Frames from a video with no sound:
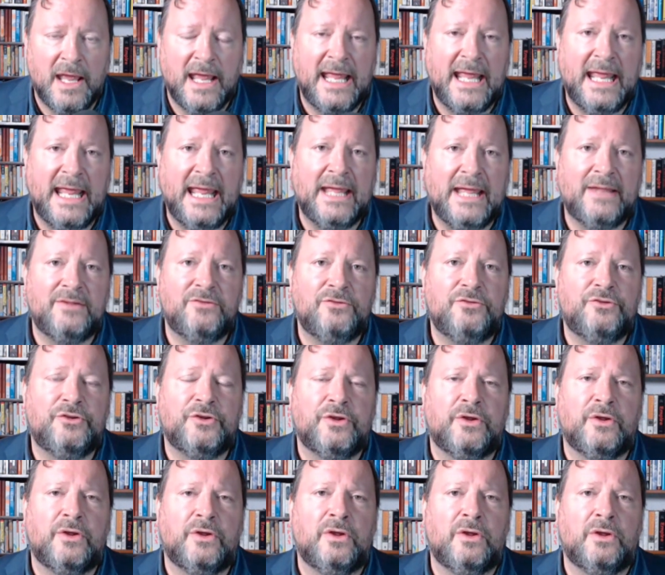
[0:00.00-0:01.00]
And
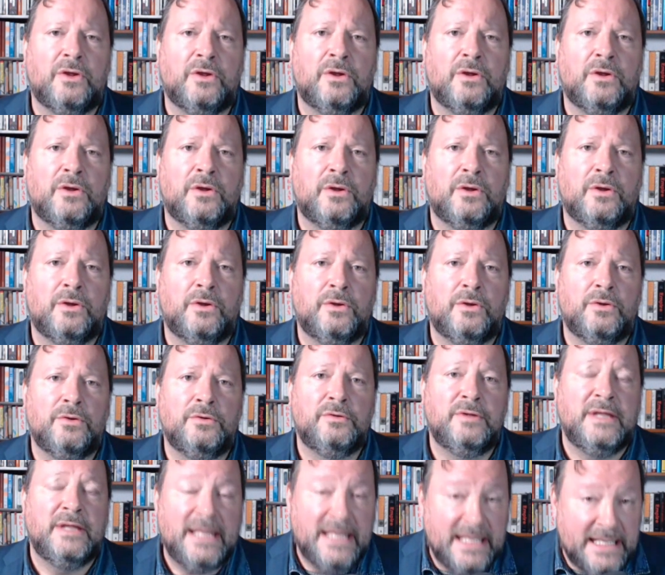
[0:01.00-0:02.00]

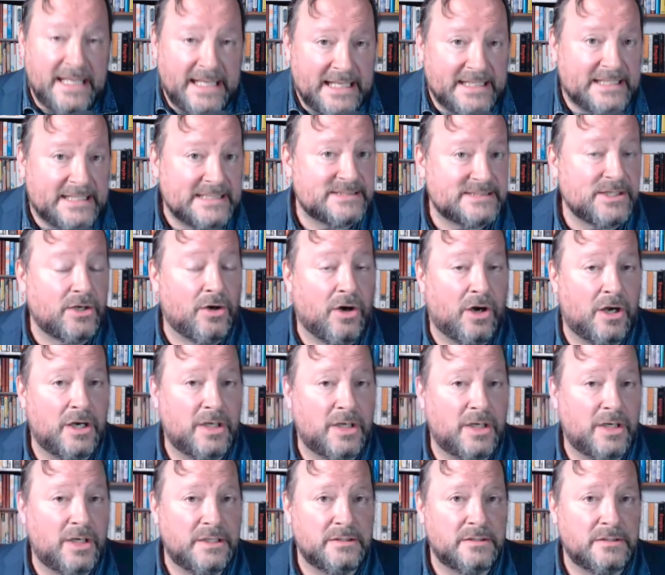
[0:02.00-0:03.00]
it is
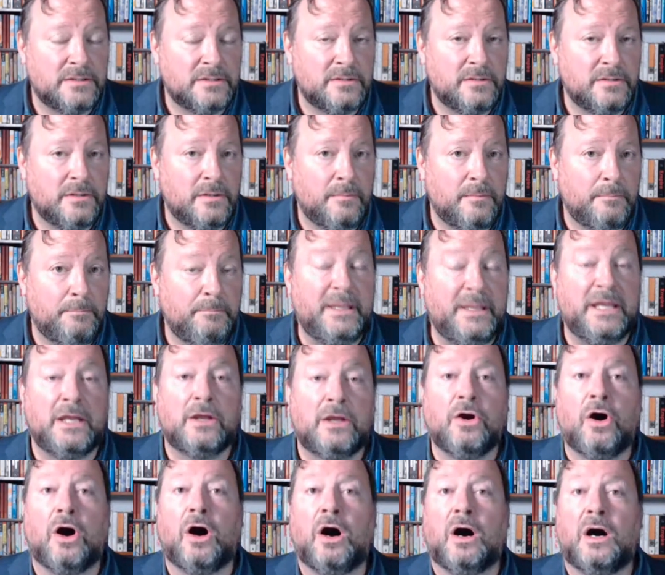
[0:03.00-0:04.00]
hard
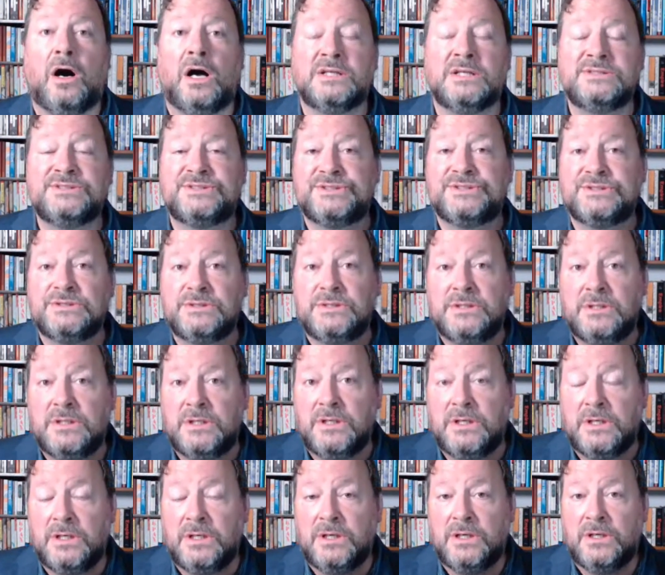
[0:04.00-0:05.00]
because
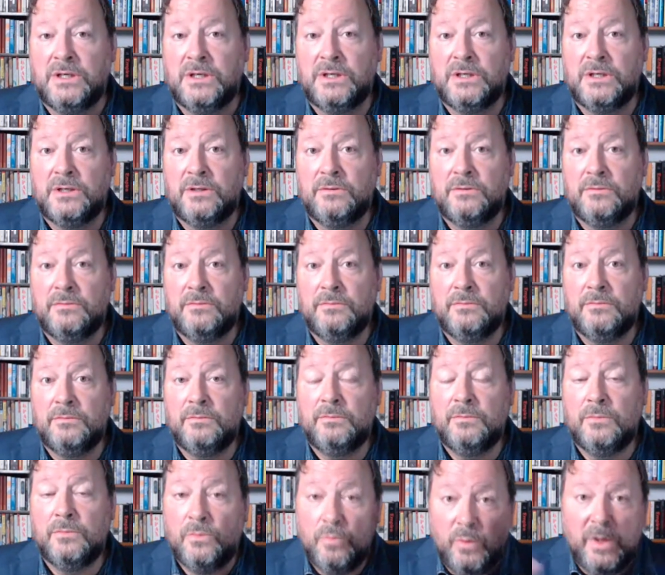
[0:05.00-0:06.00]

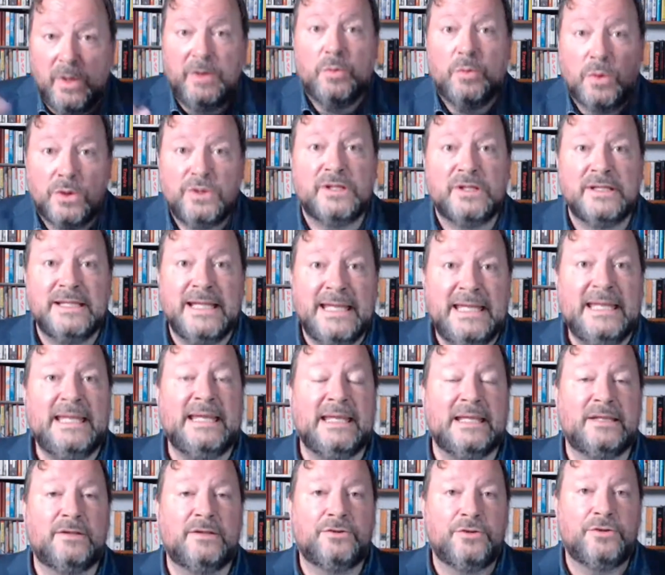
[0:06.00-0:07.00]
we would
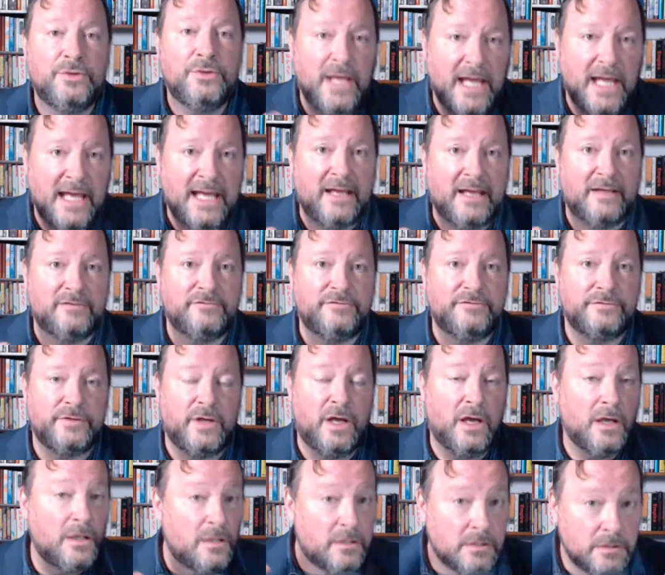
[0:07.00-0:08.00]
need to have
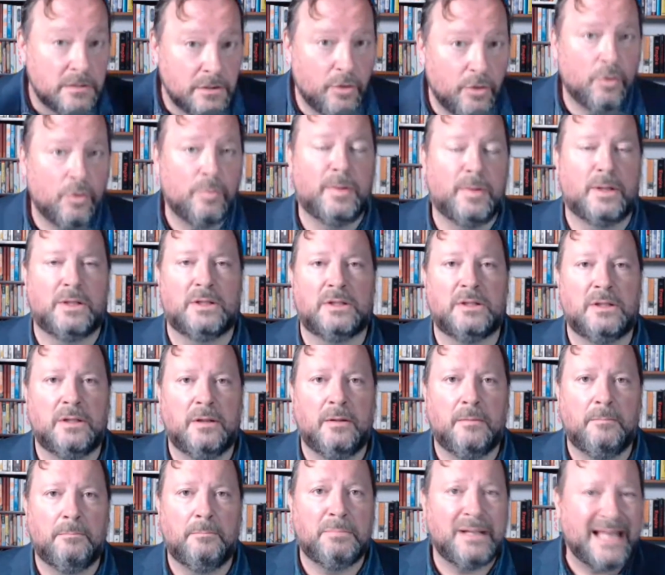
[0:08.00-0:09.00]
a global,
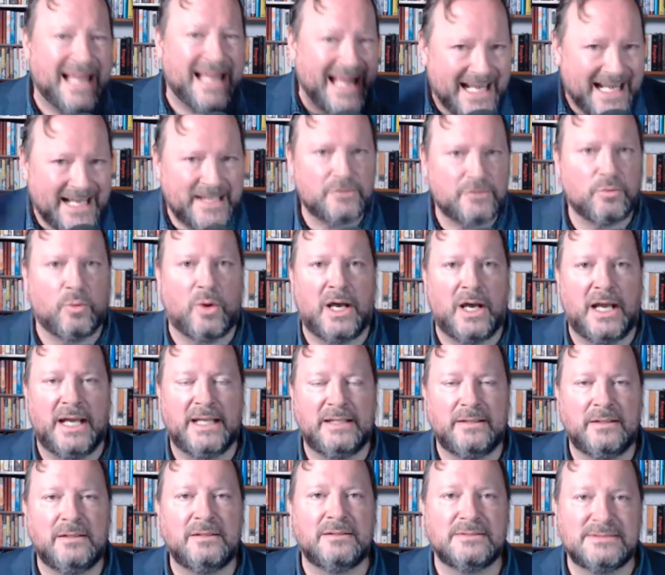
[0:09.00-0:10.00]

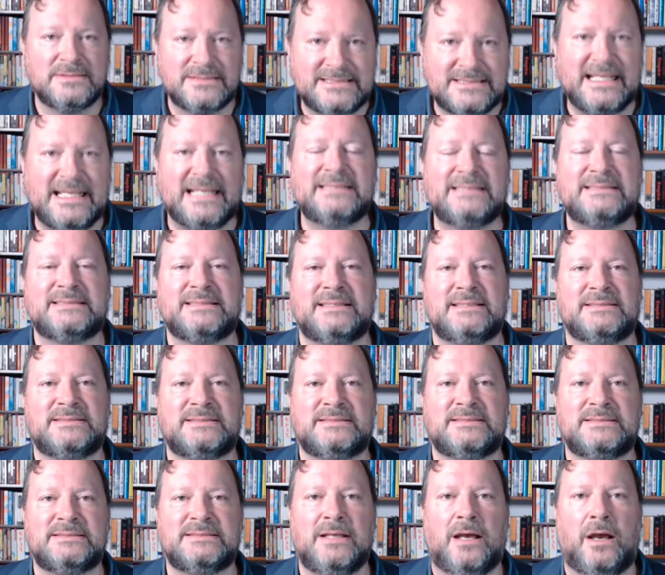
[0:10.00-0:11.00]
planet-wide
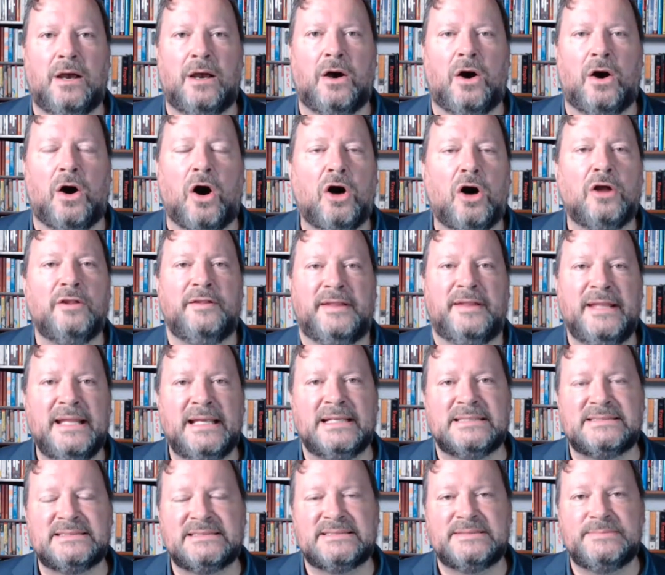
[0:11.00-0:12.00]
consensus on
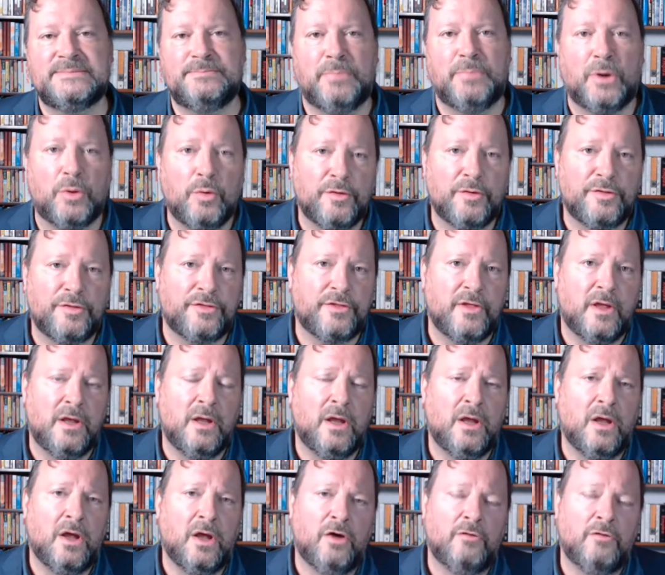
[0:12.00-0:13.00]
this, both
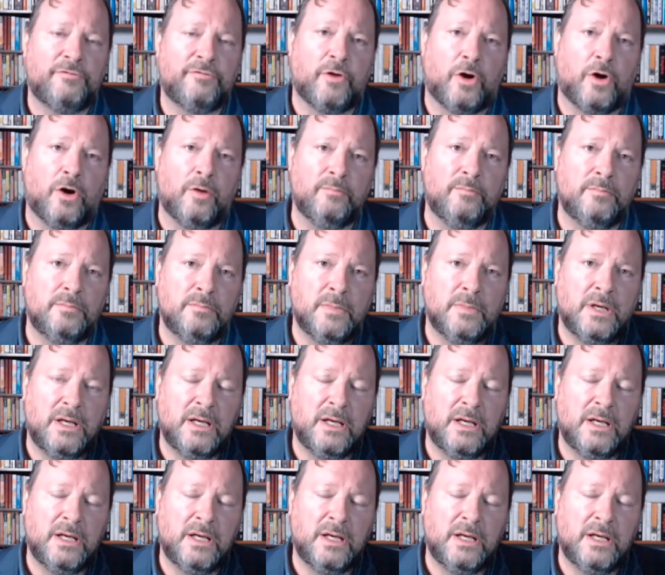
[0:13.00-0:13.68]
from